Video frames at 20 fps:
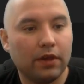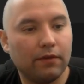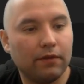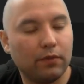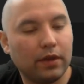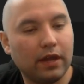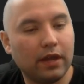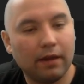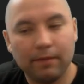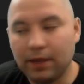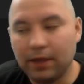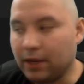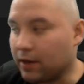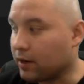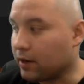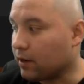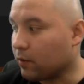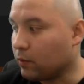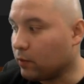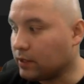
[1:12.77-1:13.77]
if we come
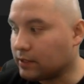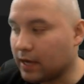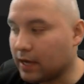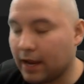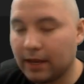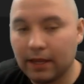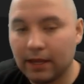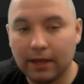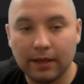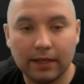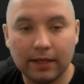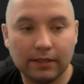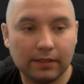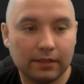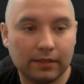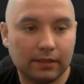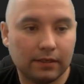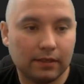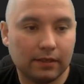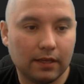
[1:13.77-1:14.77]
here, we sign in,
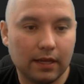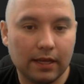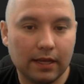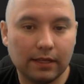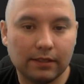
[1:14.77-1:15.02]
it's